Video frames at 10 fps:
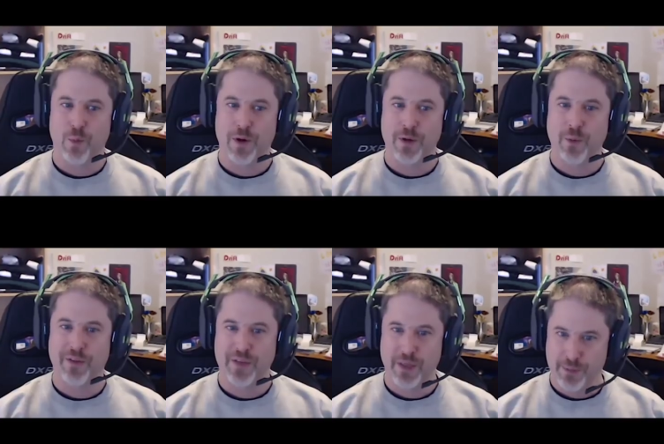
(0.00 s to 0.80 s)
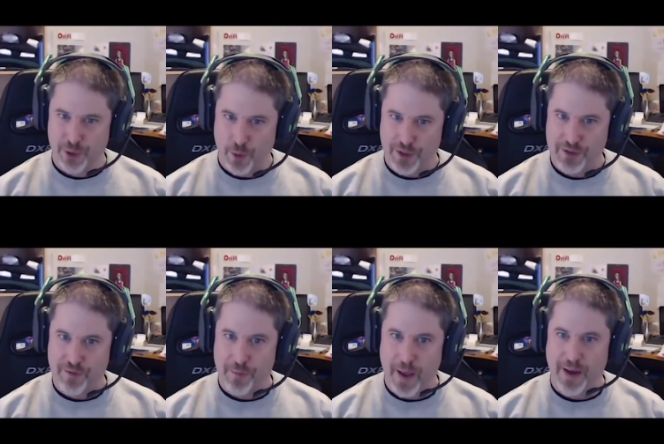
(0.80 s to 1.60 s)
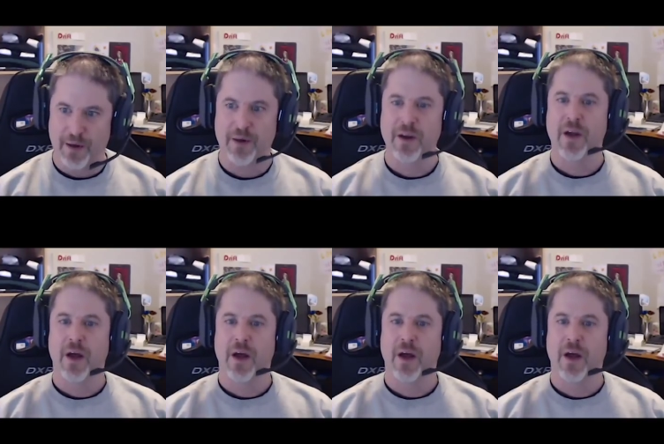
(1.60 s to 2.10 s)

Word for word: One with Tim Shorts of the Manor,